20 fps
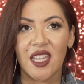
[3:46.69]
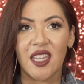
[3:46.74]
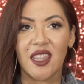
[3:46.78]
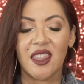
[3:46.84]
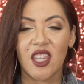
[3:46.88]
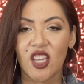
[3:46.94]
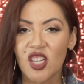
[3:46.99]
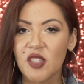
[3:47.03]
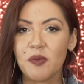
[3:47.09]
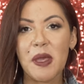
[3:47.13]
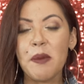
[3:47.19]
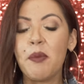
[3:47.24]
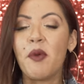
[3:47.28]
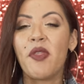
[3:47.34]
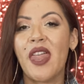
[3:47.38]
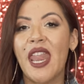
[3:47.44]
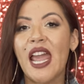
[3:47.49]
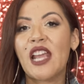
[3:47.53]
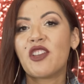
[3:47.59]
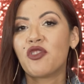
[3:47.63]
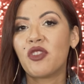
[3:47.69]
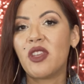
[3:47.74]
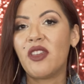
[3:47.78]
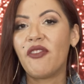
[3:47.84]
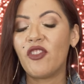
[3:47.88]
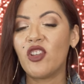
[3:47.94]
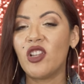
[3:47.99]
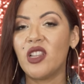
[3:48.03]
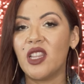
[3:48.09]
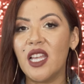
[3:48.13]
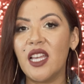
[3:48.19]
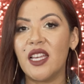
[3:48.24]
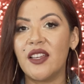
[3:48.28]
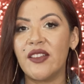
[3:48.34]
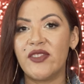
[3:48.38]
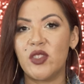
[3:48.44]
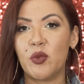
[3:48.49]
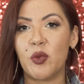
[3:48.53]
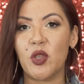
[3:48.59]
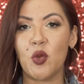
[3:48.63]
there's people that actually feel
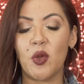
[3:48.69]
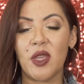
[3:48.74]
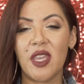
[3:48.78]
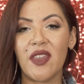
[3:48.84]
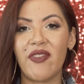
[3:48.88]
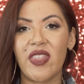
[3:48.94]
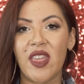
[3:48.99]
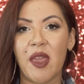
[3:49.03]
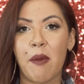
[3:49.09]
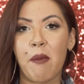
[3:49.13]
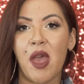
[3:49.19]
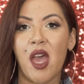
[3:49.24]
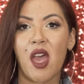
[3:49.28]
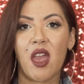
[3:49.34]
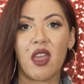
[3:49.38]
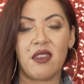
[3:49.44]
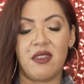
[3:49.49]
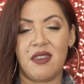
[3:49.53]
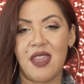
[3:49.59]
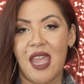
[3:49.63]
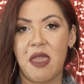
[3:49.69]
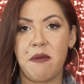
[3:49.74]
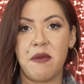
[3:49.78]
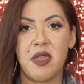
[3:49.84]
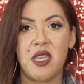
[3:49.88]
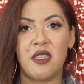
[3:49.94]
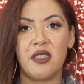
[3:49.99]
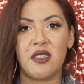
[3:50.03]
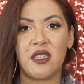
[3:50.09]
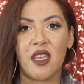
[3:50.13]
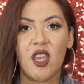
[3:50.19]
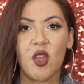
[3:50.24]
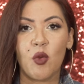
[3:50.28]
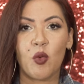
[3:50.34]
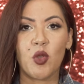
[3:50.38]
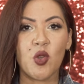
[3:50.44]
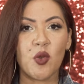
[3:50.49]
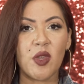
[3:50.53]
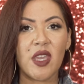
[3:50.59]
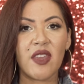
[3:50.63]
loved when you give them diamonds, when
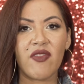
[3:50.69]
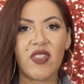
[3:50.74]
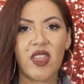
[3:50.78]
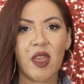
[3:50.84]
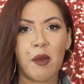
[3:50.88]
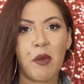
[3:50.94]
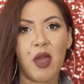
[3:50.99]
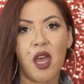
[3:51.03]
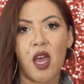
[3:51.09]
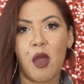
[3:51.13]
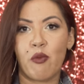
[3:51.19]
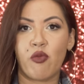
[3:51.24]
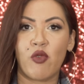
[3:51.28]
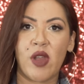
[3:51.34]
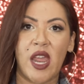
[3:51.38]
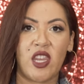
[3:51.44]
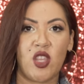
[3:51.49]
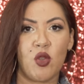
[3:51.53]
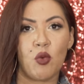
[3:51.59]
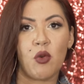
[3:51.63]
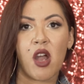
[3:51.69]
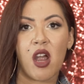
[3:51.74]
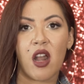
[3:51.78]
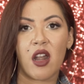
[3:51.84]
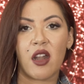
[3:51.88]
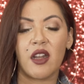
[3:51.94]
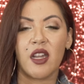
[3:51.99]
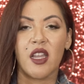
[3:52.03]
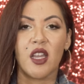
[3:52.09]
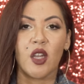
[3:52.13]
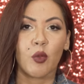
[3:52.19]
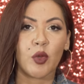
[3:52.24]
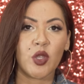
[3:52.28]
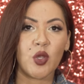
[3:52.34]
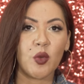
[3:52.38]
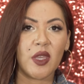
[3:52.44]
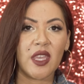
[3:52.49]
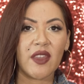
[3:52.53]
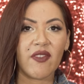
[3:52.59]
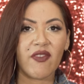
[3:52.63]
you give them a brand new car, when you
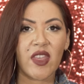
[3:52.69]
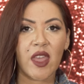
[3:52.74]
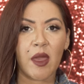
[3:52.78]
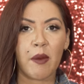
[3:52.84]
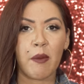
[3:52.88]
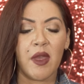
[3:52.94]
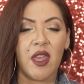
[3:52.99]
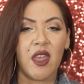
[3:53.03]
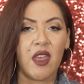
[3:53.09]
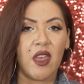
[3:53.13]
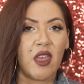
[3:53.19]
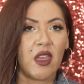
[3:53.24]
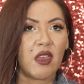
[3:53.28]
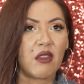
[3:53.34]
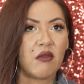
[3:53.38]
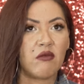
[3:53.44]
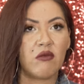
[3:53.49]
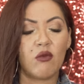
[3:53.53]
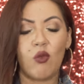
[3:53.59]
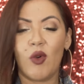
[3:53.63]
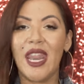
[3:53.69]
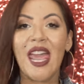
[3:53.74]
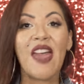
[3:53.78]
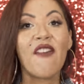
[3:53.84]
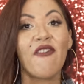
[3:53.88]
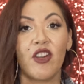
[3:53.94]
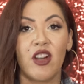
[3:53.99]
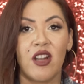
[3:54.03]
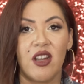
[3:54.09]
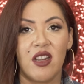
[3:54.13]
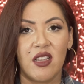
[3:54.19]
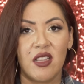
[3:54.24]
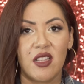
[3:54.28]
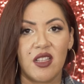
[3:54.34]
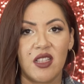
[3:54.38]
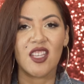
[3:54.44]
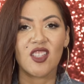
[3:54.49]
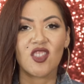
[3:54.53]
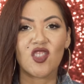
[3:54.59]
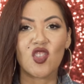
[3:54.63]
give them whatever.
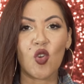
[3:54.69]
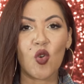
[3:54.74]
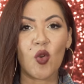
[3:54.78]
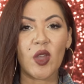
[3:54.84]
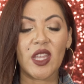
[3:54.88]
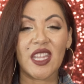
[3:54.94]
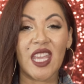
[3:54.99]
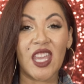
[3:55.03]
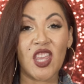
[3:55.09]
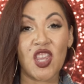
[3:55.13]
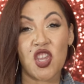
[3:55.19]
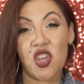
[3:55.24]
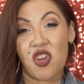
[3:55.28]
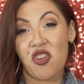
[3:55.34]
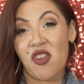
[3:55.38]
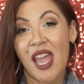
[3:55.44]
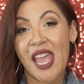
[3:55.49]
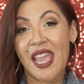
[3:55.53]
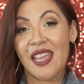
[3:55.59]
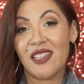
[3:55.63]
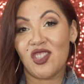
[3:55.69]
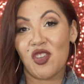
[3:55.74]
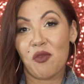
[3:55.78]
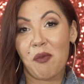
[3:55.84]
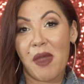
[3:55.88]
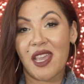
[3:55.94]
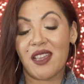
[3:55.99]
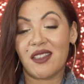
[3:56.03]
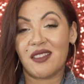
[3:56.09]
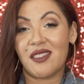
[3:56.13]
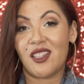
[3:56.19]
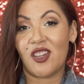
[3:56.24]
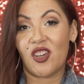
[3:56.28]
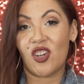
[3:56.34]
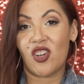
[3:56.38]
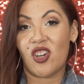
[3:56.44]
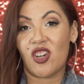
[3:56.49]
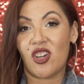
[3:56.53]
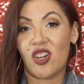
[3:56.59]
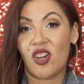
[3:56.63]
So in your eyes, you might consider
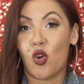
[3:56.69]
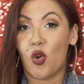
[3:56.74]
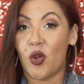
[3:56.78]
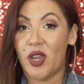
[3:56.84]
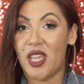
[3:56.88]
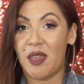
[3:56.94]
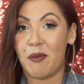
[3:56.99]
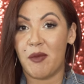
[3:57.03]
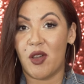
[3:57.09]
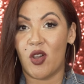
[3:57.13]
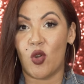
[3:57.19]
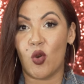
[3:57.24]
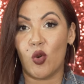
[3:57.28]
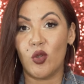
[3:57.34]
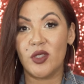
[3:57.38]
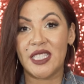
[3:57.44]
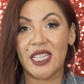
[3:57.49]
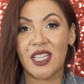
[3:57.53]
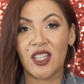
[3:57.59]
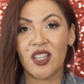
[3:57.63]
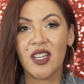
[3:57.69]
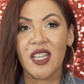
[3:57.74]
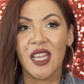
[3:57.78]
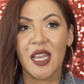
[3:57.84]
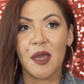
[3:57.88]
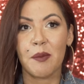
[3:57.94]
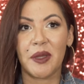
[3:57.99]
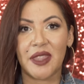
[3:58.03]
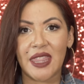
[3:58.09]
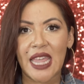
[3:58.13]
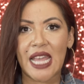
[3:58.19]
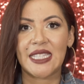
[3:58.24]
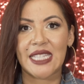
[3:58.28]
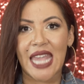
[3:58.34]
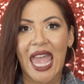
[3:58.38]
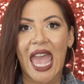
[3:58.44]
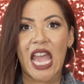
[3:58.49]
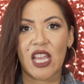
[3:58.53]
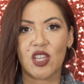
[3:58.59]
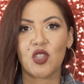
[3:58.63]
her or him a gold digger, but that's
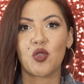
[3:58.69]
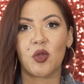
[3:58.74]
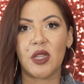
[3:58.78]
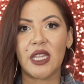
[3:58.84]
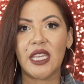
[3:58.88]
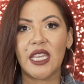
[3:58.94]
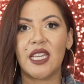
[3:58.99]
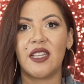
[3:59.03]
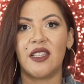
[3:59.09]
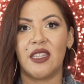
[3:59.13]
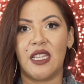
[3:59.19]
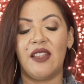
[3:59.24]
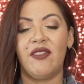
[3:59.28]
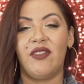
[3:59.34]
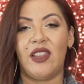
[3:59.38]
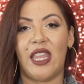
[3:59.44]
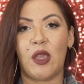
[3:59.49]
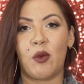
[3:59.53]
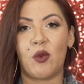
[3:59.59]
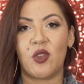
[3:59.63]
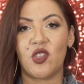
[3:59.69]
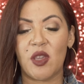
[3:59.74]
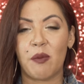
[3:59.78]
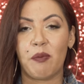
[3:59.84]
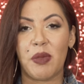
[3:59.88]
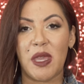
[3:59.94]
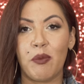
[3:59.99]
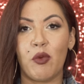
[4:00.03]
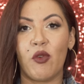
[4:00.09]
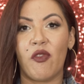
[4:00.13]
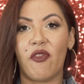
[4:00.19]
actually a love language and people